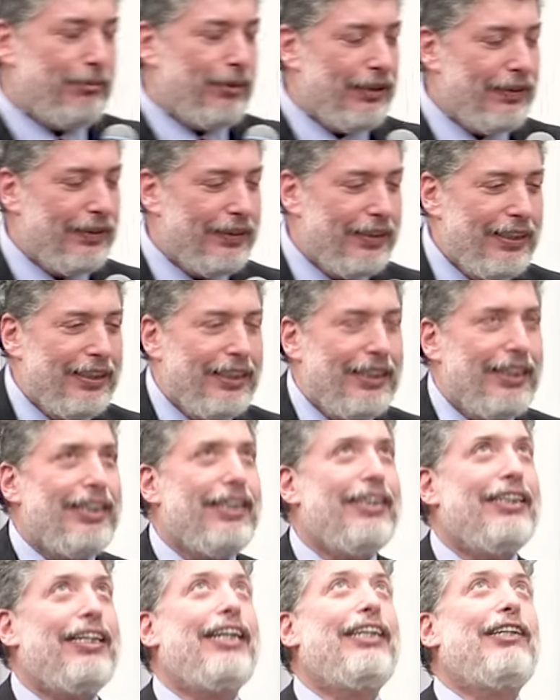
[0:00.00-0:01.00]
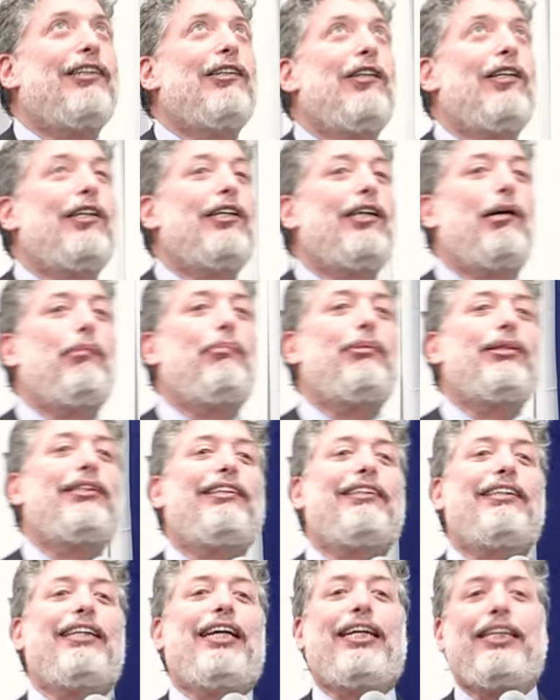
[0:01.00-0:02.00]
my head, and I could look up at the
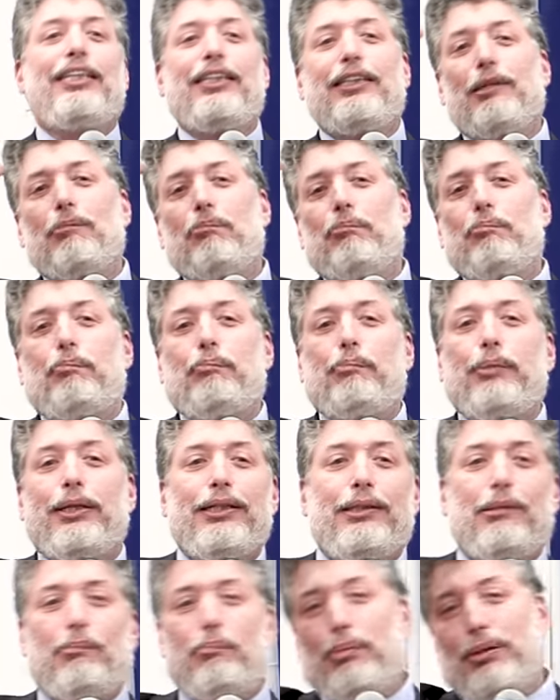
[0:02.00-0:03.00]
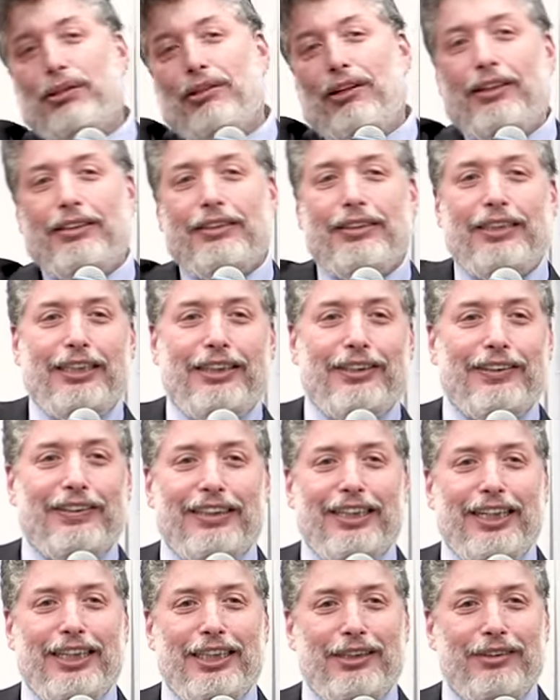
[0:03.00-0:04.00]
lady, the big blonde-haired
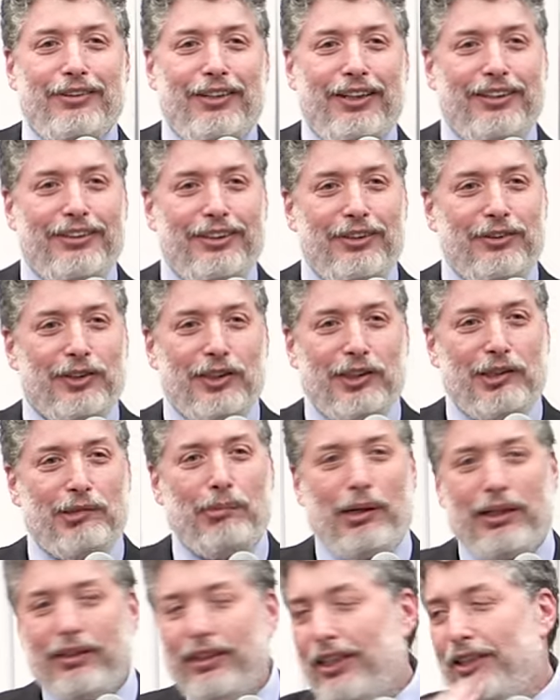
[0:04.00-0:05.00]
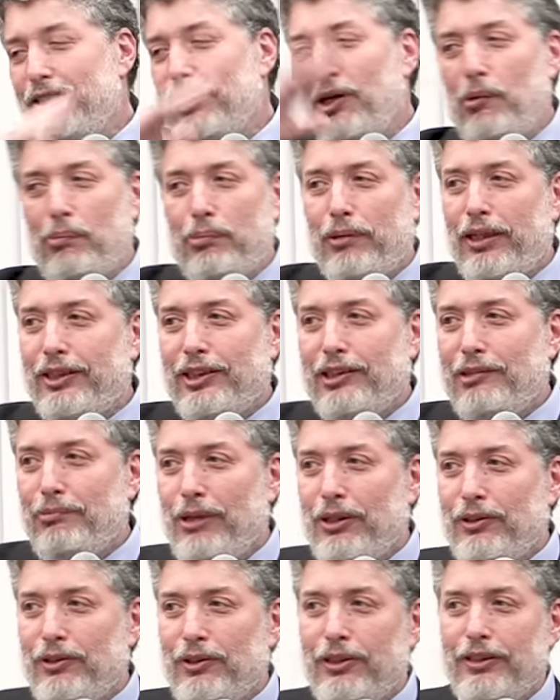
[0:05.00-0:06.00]
lady, I think it smelled, the whole place
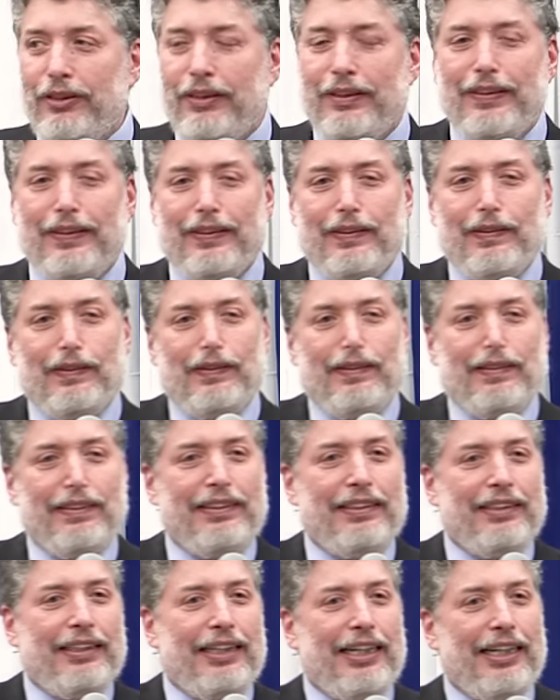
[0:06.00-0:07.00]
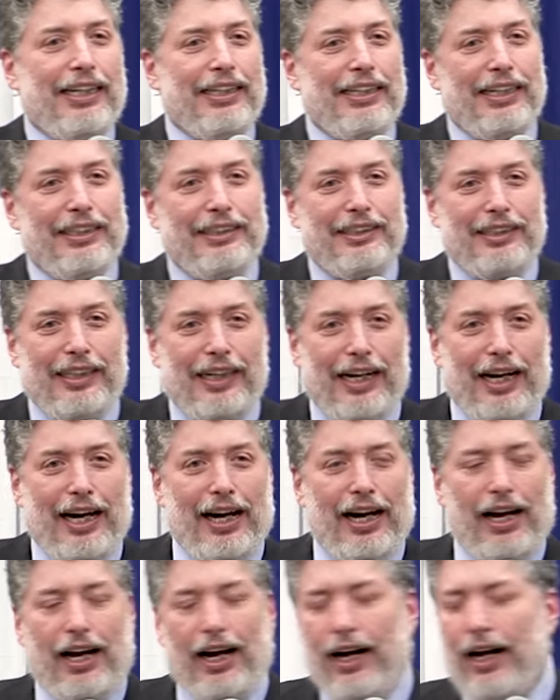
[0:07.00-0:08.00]
smelled good. And I said,
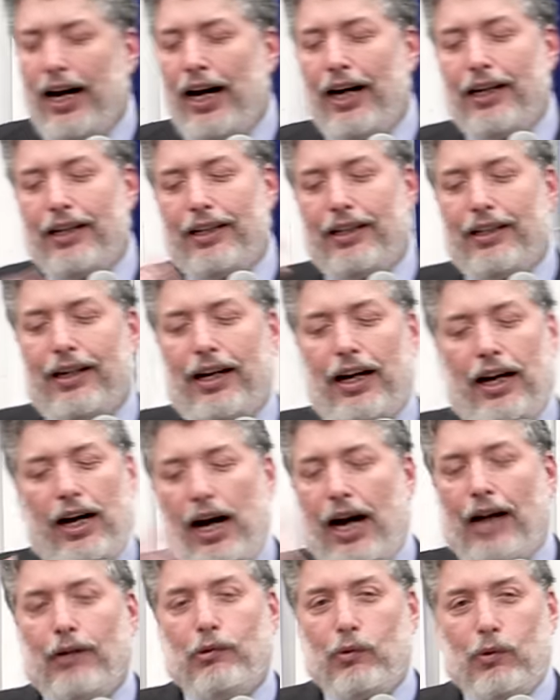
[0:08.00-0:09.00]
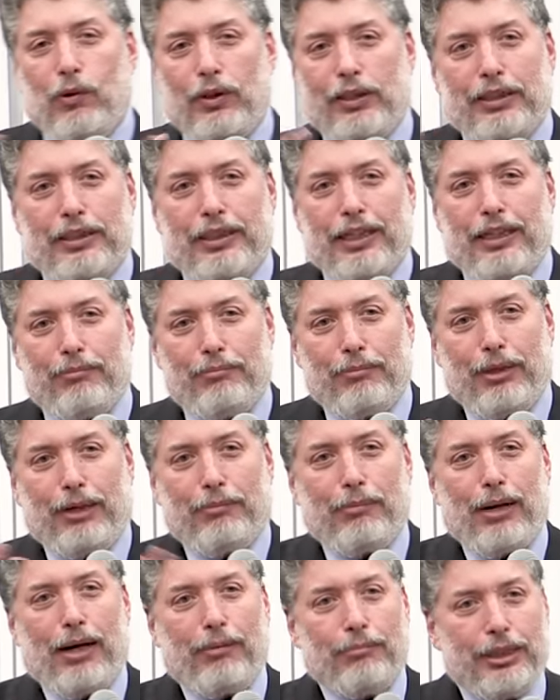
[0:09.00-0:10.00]
I want to get my
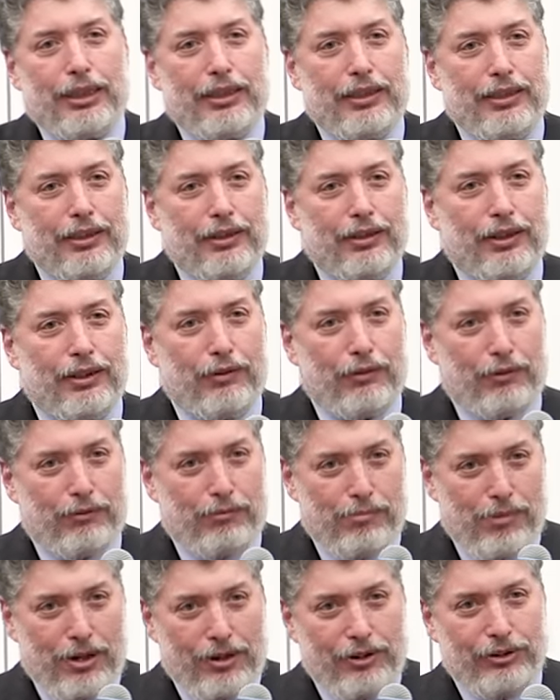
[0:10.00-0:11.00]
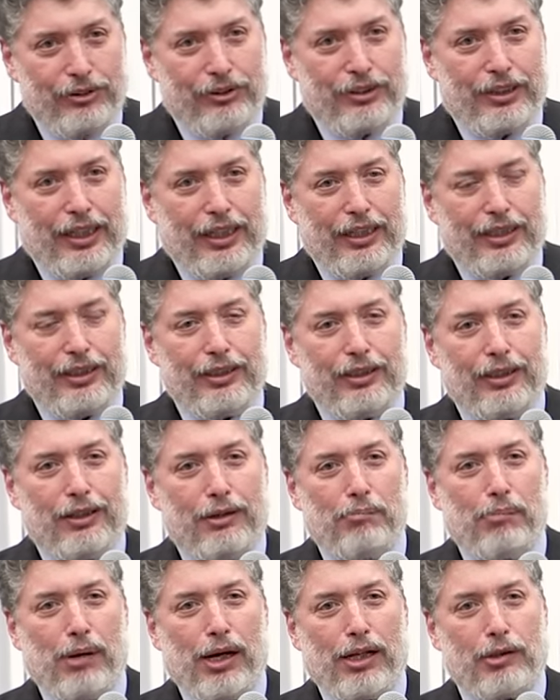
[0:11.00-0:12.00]
mommy of Mother's Day a
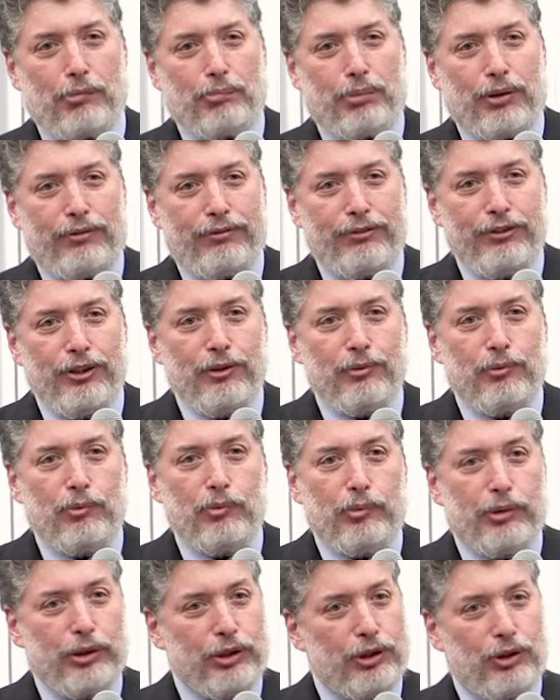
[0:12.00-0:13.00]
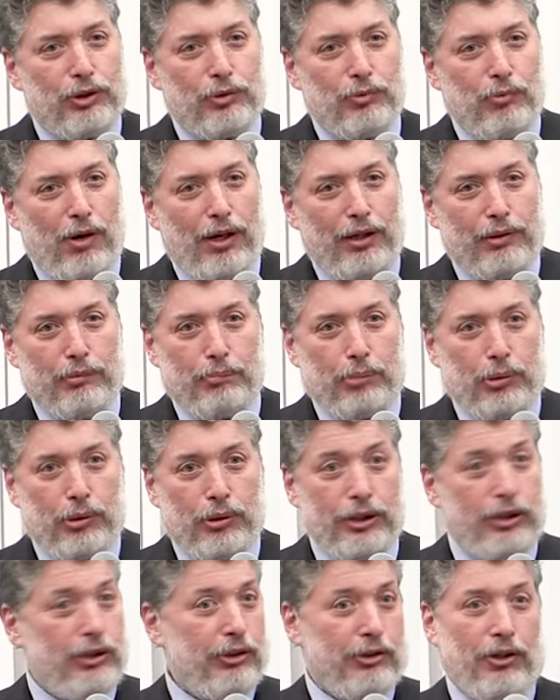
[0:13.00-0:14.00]
bottle of perfume. Which one?
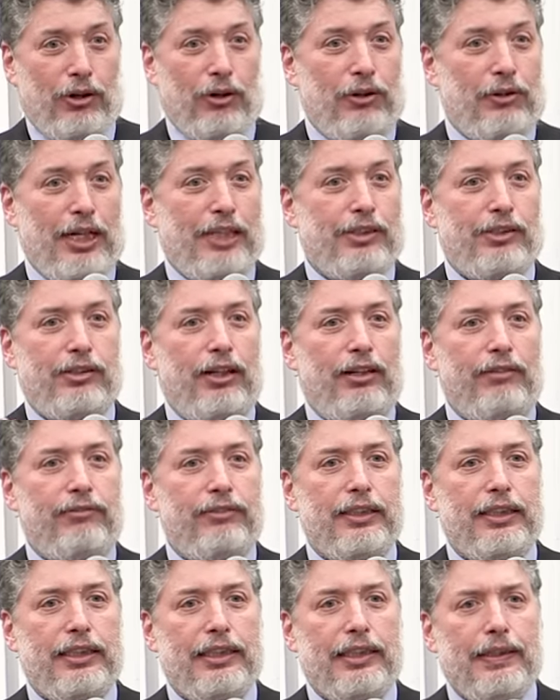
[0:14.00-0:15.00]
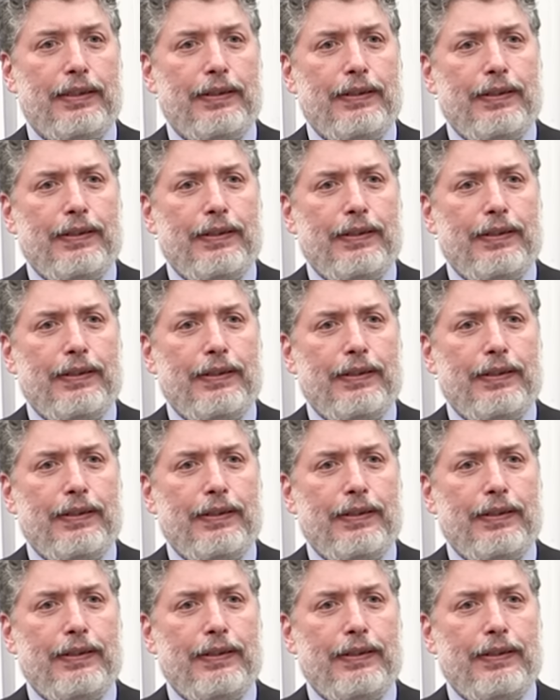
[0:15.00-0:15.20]
Poison. Oh, that's lovely.